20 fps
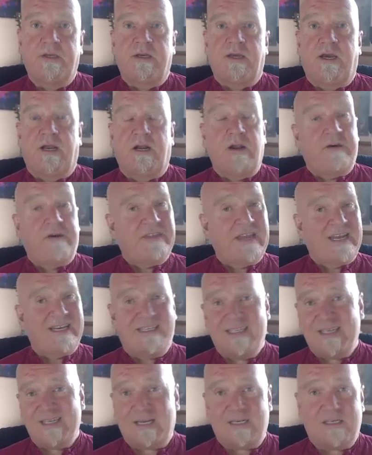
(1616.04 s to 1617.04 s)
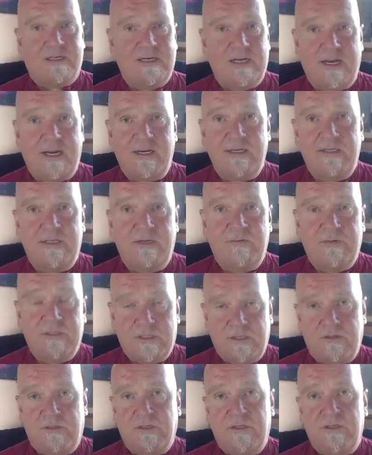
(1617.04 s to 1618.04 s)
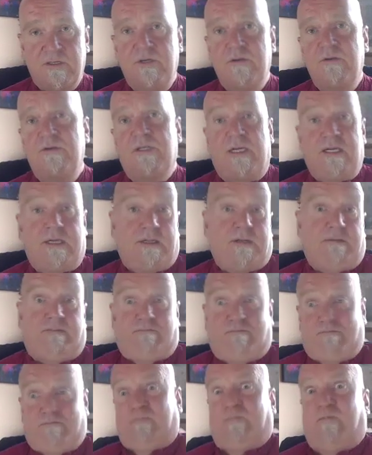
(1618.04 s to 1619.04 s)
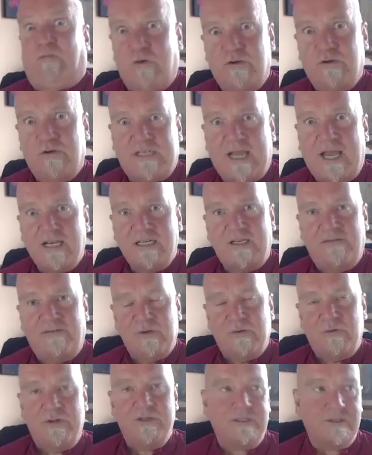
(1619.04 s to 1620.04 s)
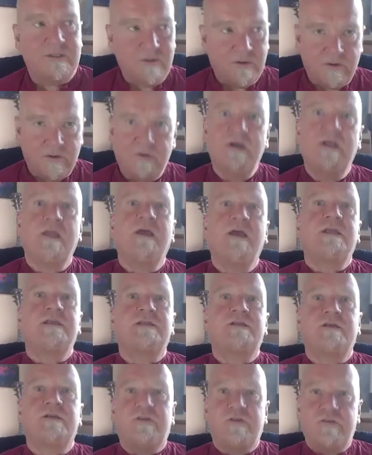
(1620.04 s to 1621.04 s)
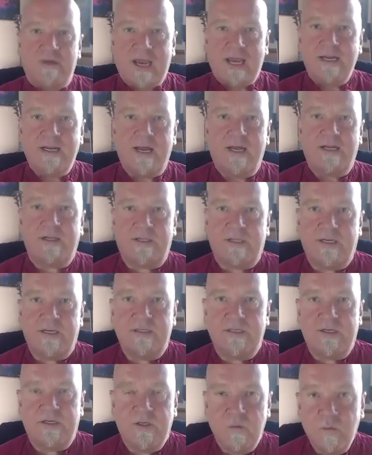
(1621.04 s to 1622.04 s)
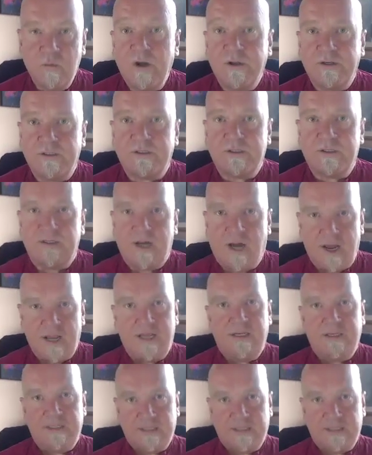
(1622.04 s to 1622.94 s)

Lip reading: A lot of that is sexual energy, which you can use either for sex if you want to, or to create other things that you want, i.e.